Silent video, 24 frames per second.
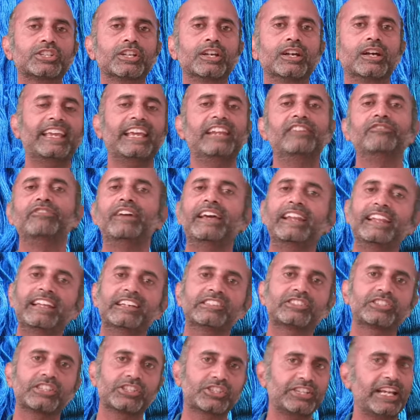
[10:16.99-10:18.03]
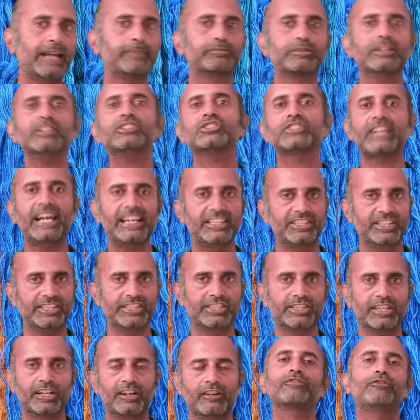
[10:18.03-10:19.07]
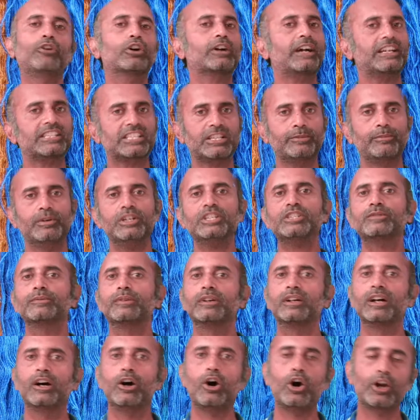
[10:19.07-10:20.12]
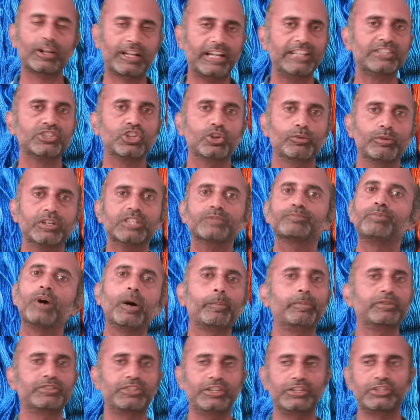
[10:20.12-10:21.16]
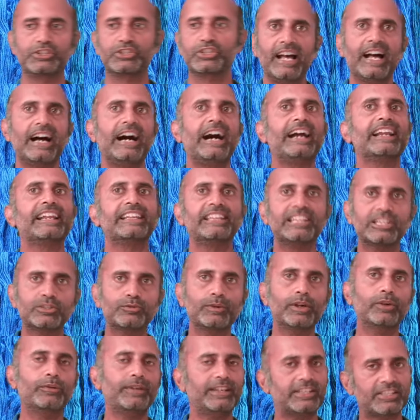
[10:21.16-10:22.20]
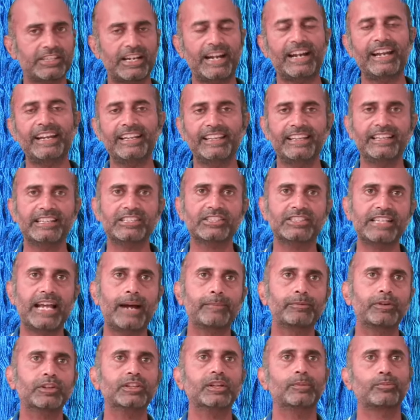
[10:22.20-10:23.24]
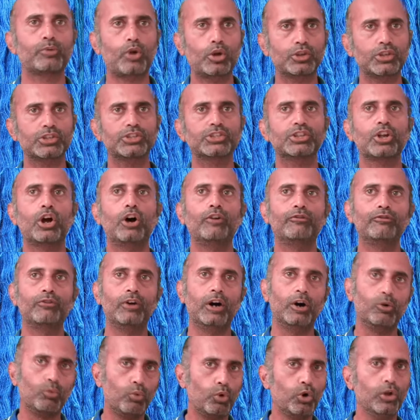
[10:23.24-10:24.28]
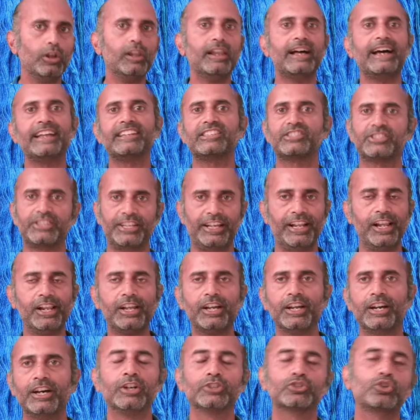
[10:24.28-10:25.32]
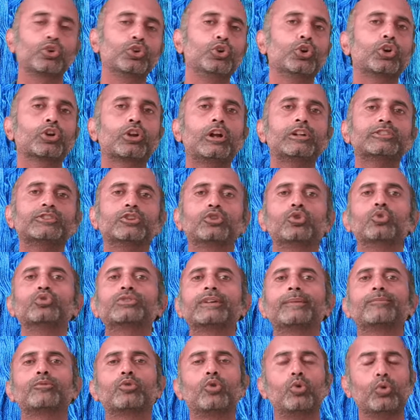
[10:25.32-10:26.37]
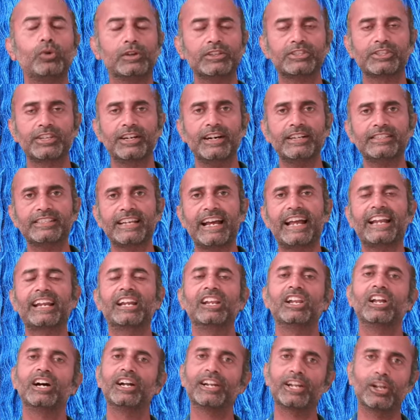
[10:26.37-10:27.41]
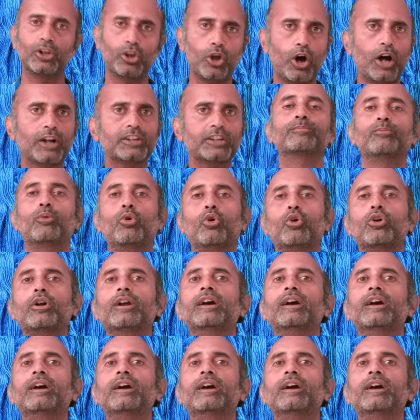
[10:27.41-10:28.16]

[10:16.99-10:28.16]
in various shapes and sizes for customers or consumers purposes. And in this way we studied in this chapter the processing of wool and silk. So you can also do some Google search and learn a lot more